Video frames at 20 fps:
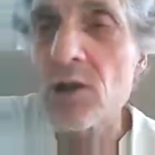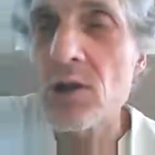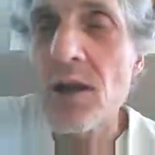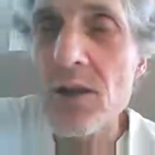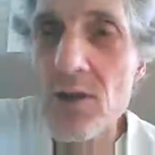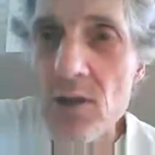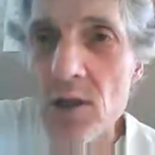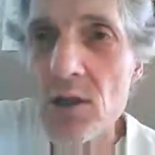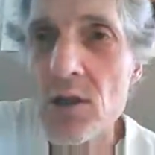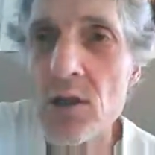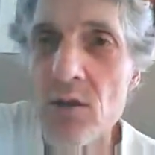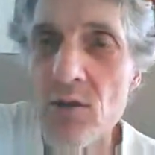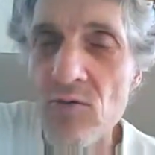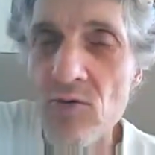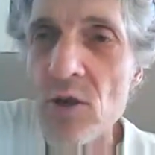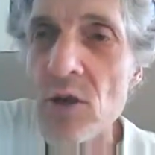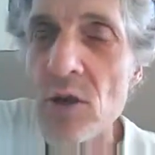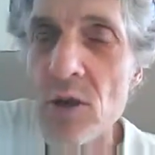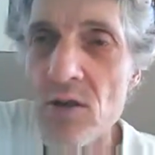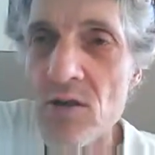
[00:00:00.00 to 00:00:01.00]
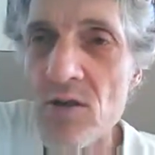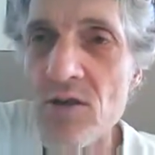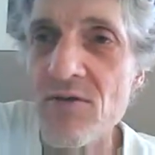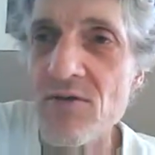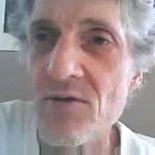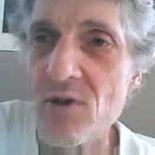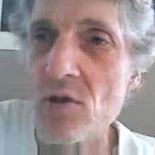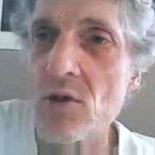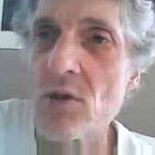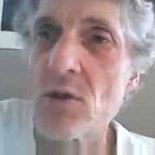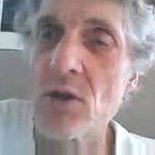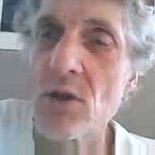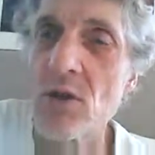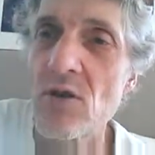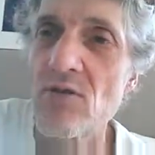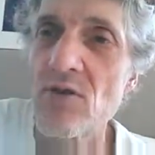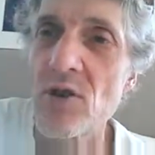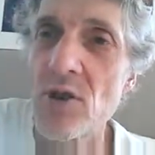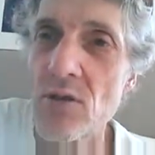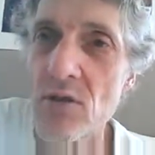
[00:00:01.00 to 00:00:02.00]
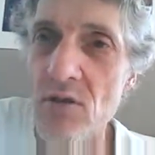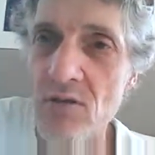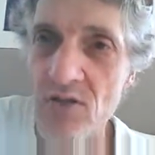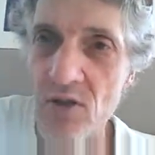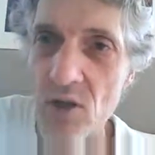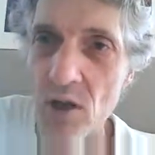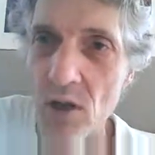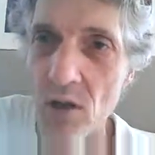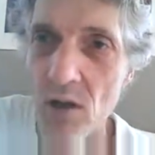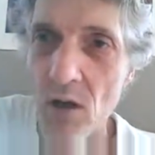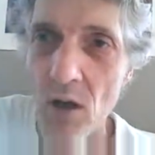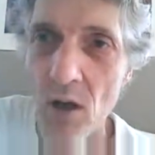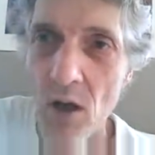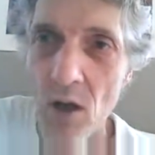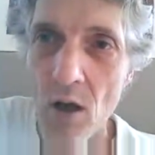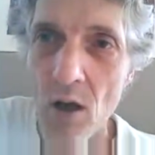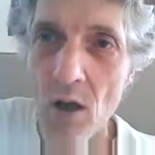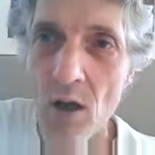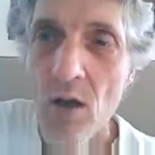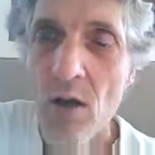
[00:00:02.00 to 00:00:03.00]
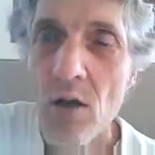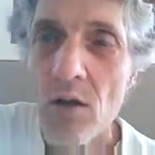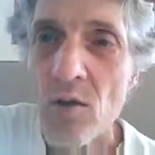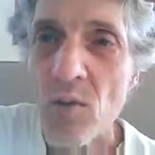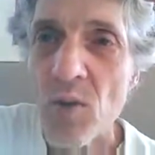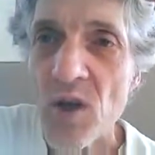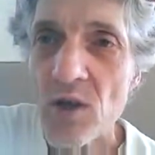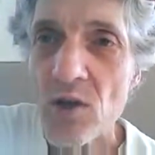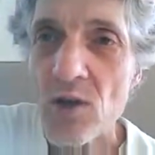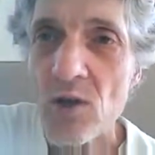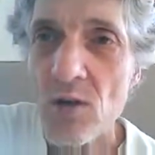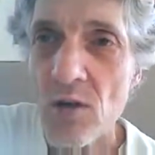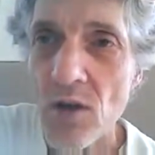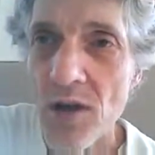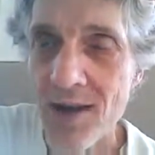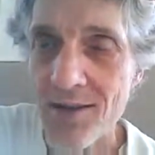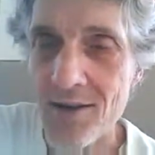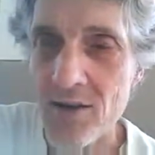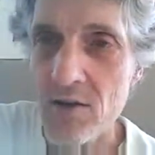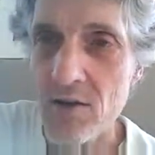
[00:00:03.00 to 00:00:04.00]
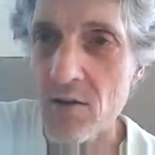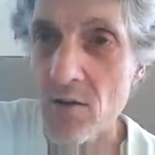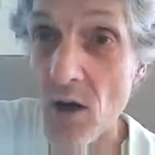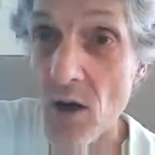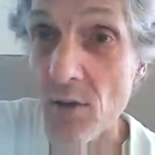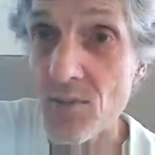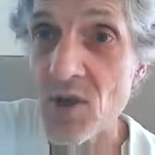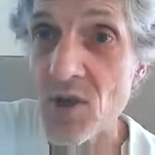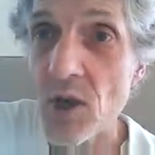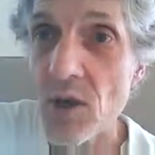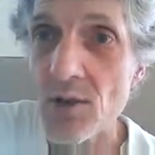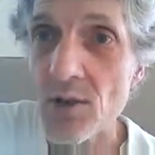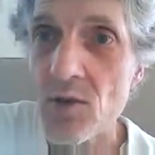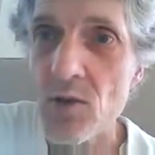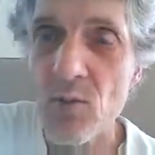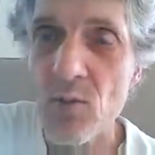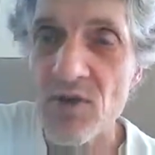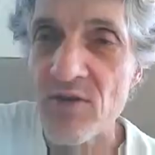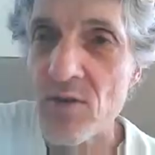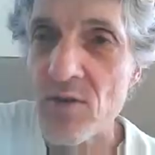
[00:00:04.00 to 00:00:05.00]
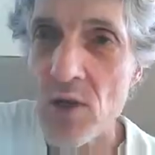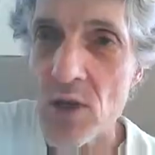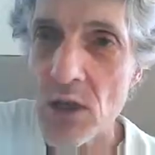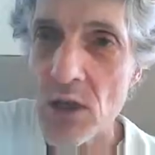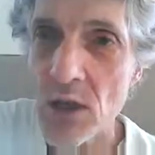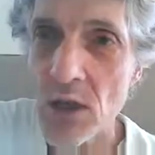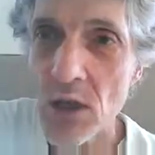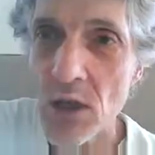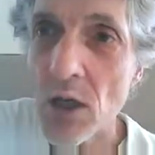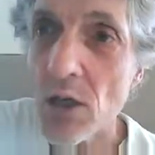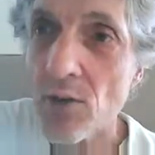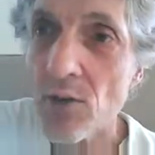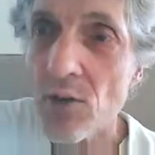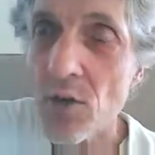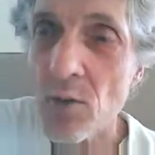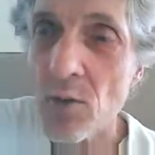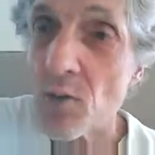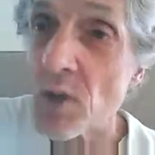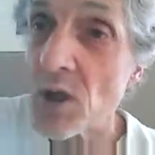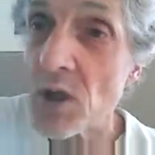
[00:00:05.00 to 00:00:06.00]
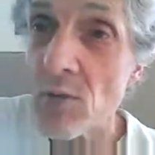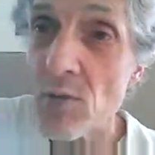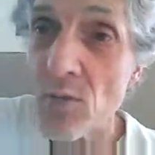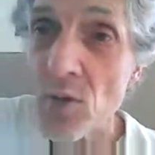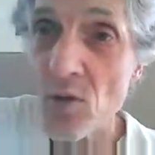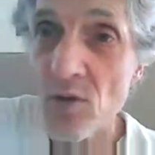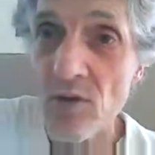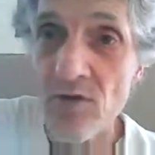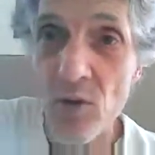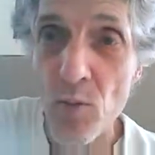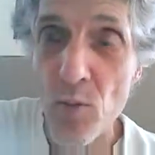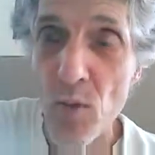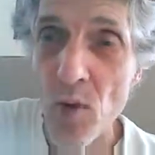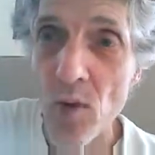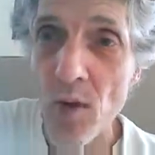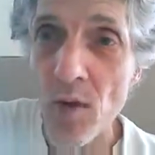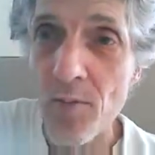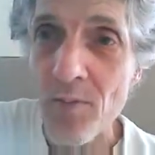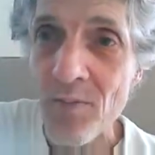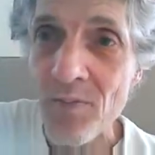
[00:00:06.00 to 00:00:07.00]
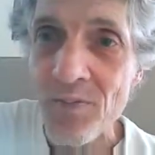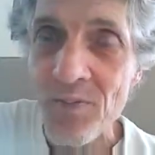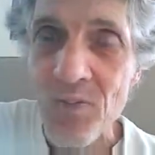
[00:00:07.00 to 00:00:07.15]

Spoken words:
digestion really is the first thing to rejuvenate, to make sure that's top-notch before anything else can be improved upon.